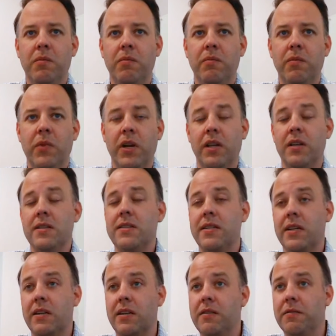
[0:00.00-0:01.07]

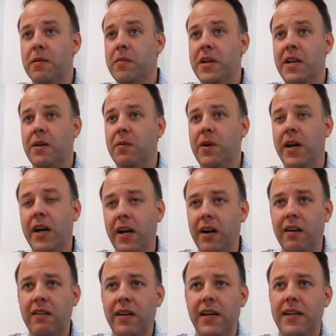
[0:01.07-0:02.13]
realistically from anywhere,
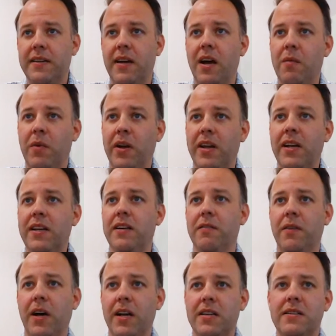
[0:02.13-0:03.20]
anytime on any
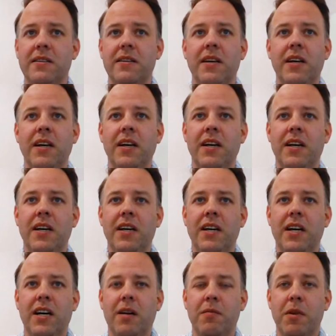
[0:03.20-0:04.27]
device.
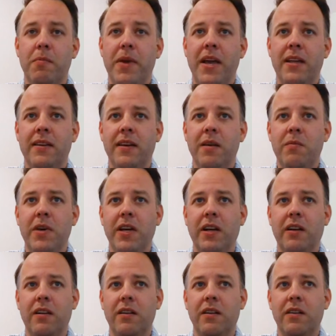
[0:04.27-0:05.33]
The pandemic
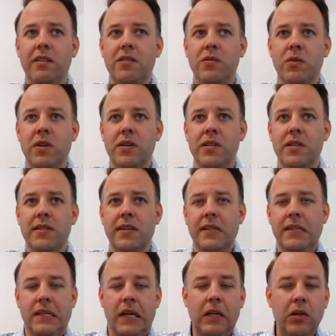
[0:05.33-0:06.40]
sort of just
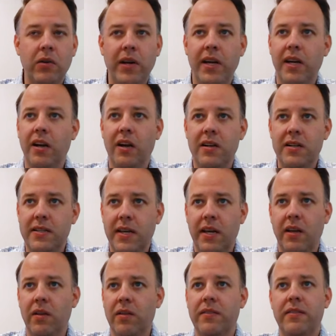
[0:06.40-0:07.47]
accelerated our
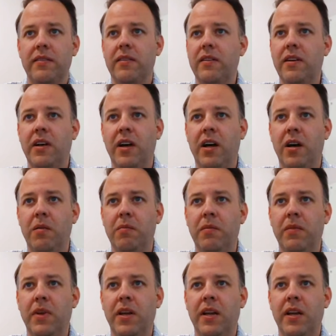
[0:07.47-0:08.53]
sales
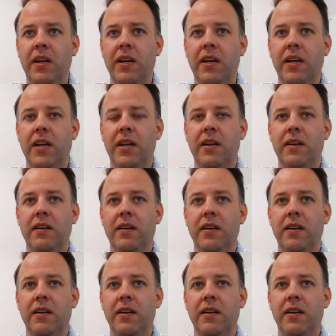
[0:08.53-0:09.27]
and